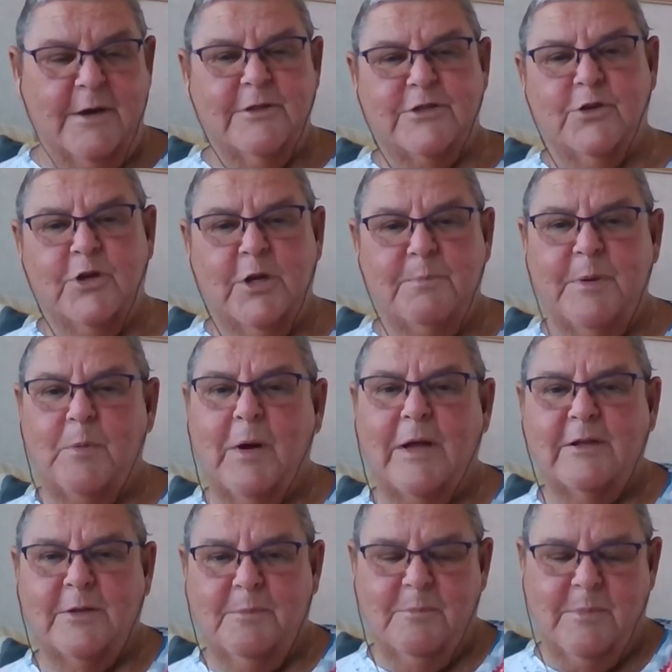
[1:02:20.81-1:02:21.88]
so you'd be
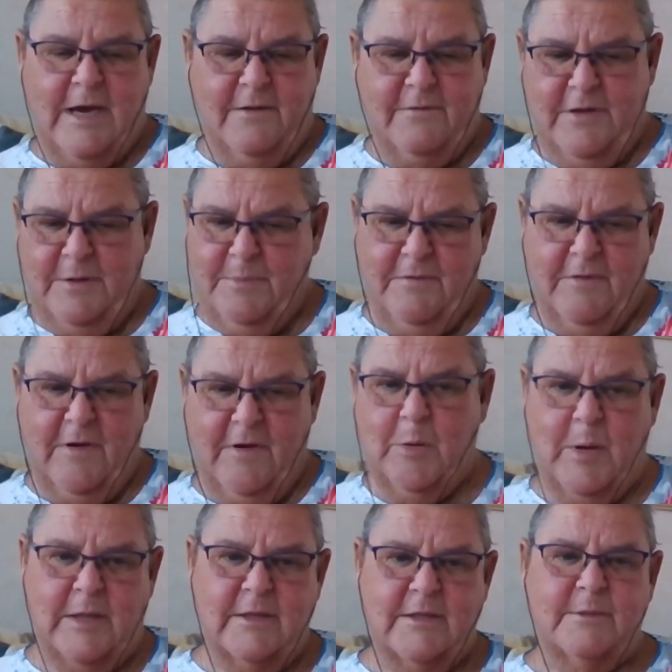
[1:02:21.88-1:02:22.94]
welcome, Mark. You'd be very welcome.